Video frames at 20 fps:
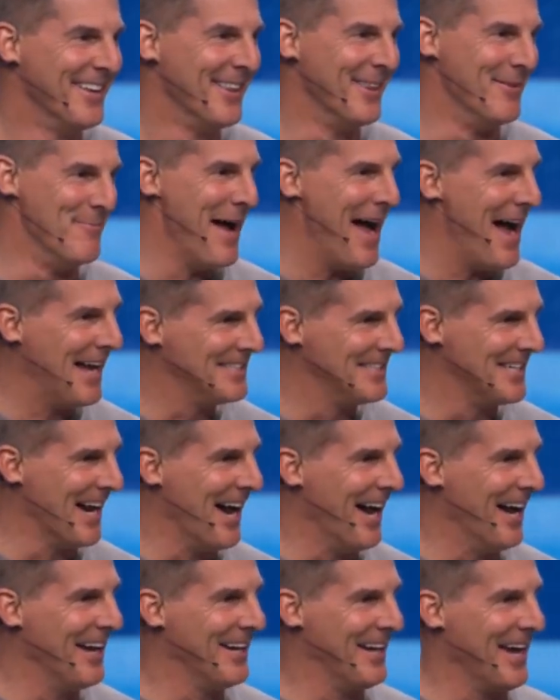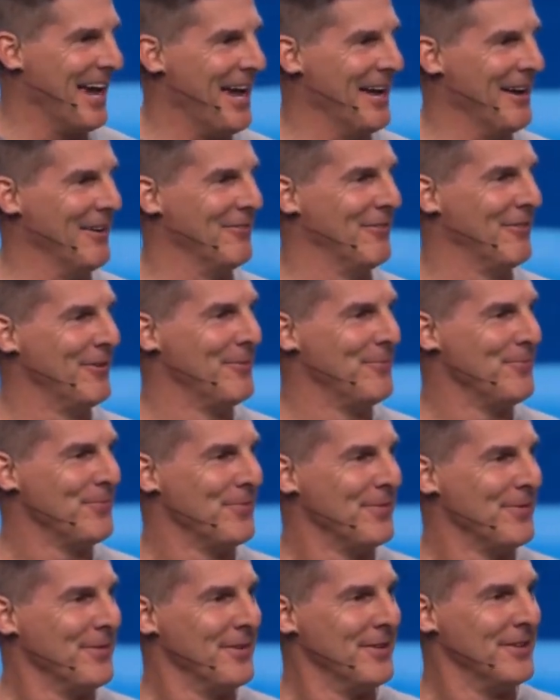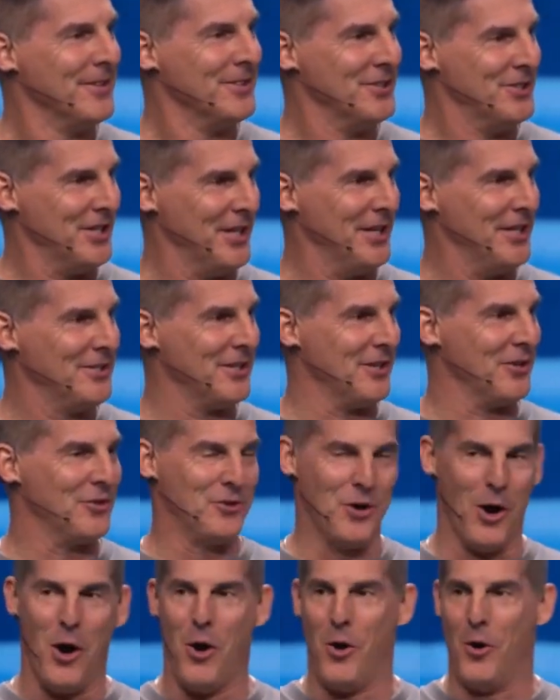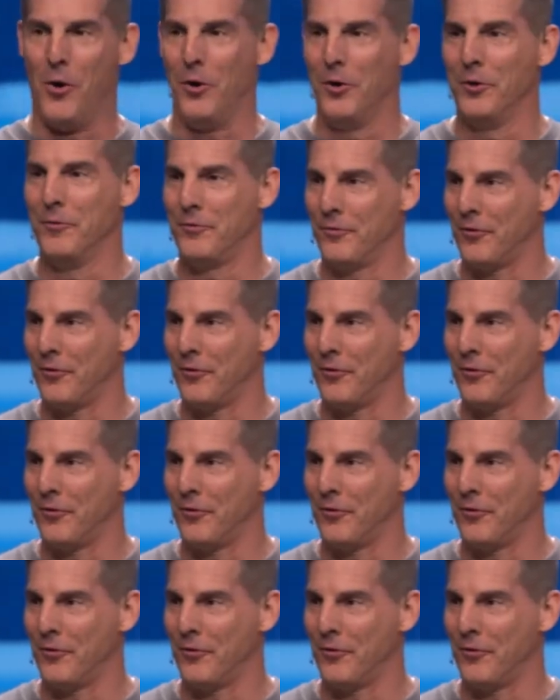The Magi gave Jesus gold,